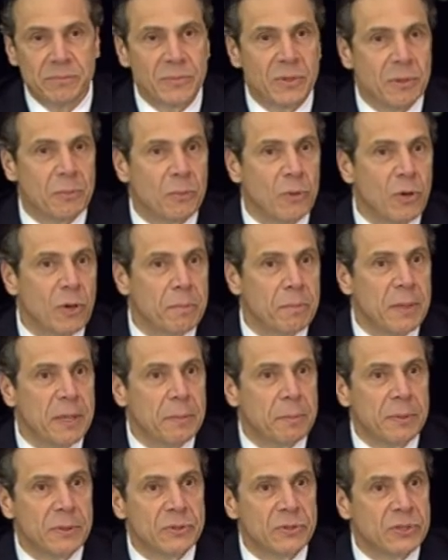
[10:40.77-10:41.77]
the more
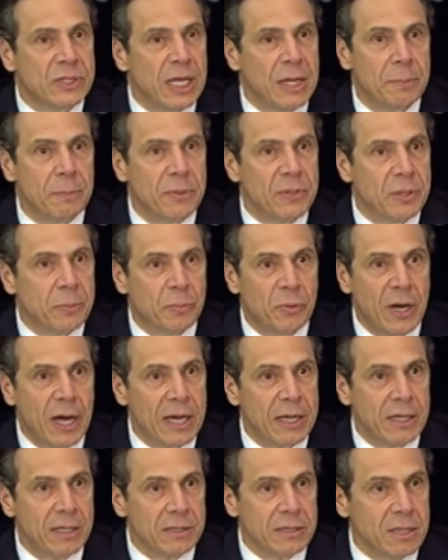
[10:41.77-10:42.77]
people sample the
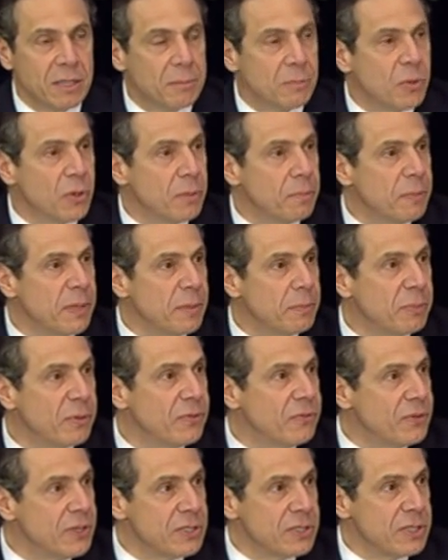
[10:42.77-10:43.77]
product, the more people
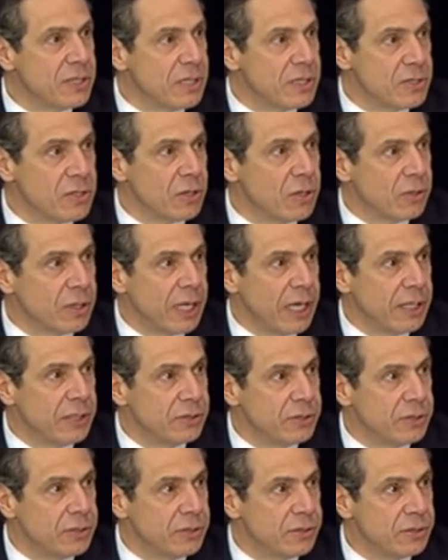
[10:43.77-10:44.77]
visit these
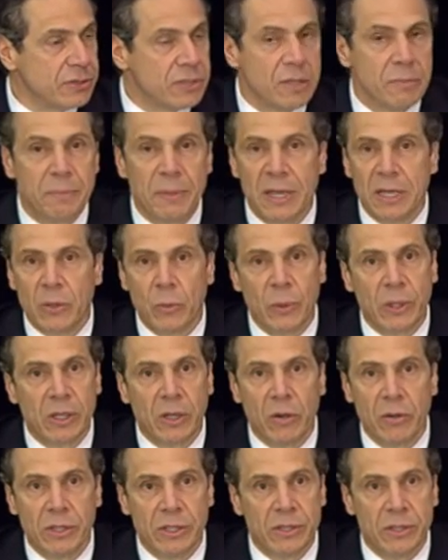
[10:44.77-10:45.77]
locations, the better we're
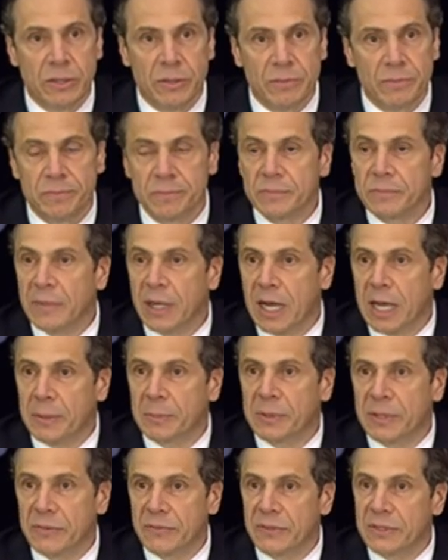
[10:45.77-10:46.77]
going to do. I am
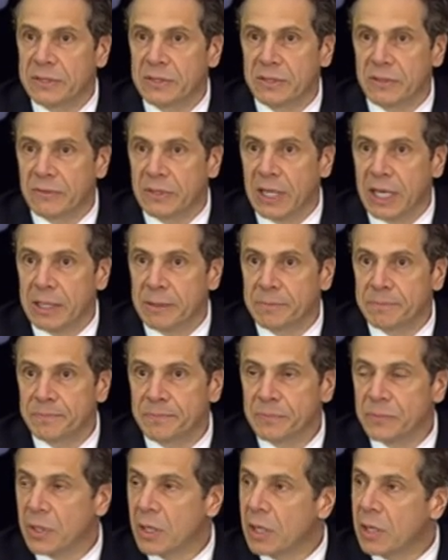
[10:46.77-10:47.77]
convinced of that.
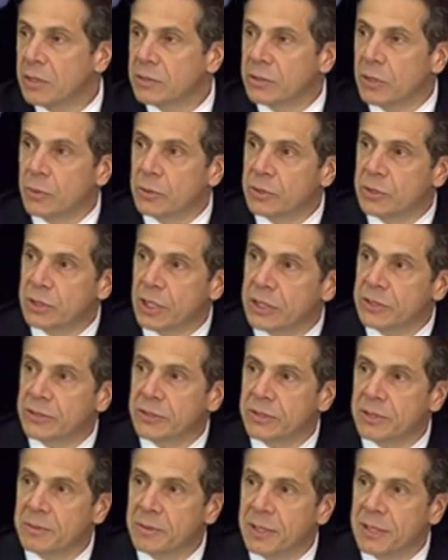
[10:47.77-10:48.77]
So it's just
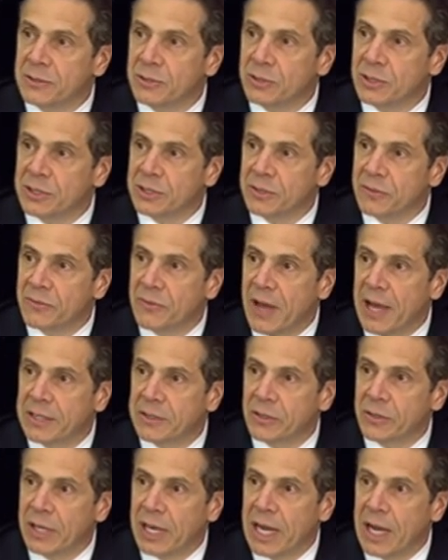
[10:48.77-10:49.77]
a
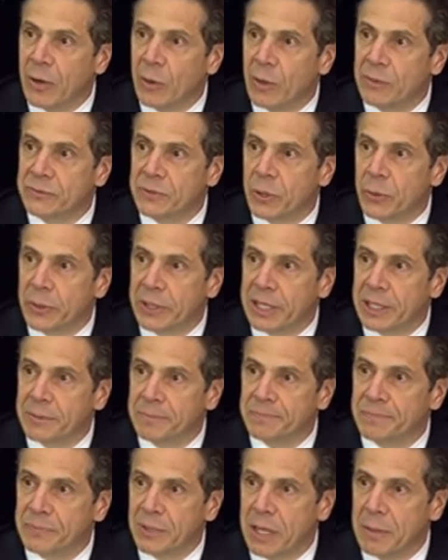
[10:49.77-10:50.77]
factor now of doing it
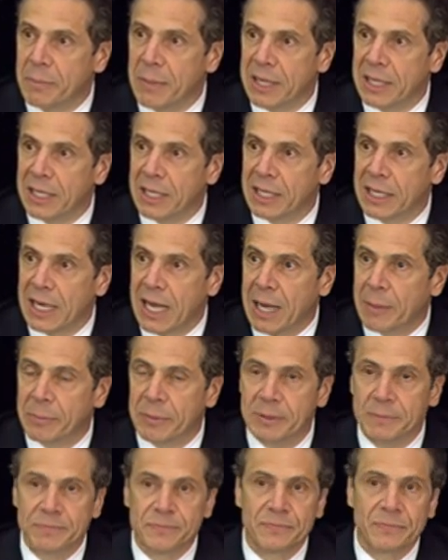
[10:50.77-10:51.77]
and making it
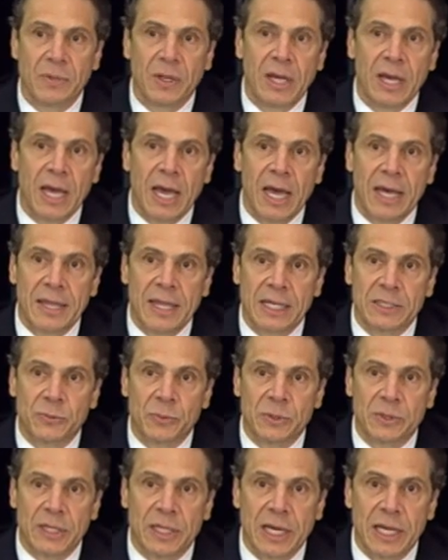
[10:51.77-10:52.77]
happen. And that's
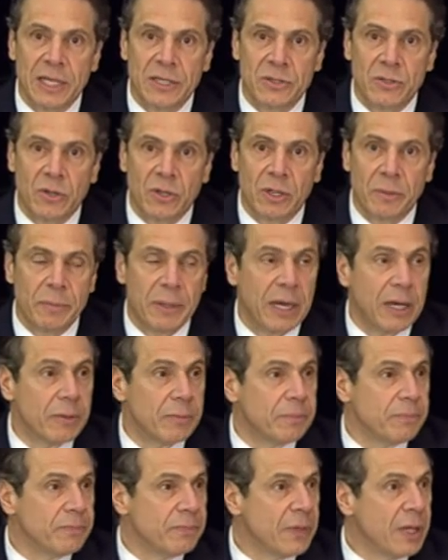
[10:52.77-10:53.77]
what today is all about.
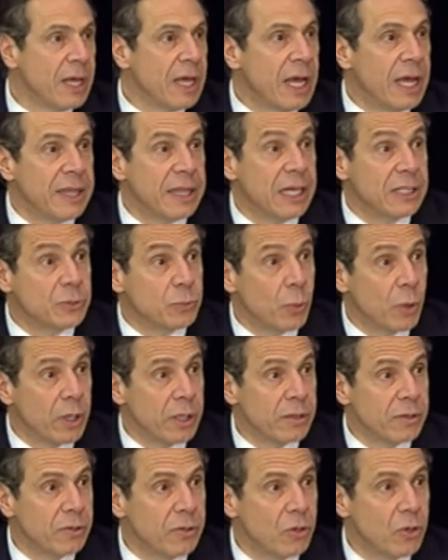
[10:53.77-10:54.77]
And that's what
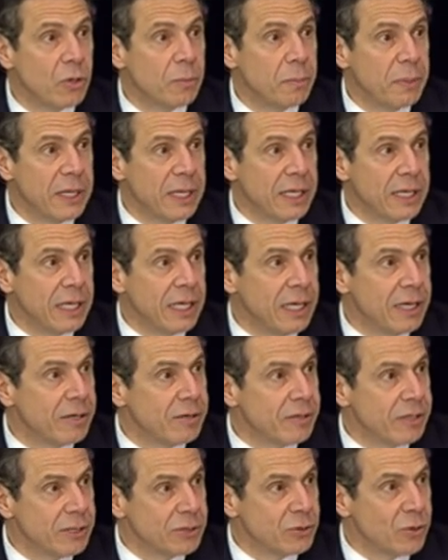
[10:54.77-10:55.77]
your being here
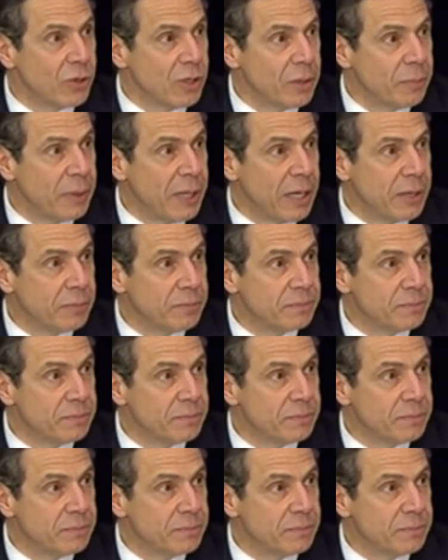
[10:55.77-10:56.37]
is all about.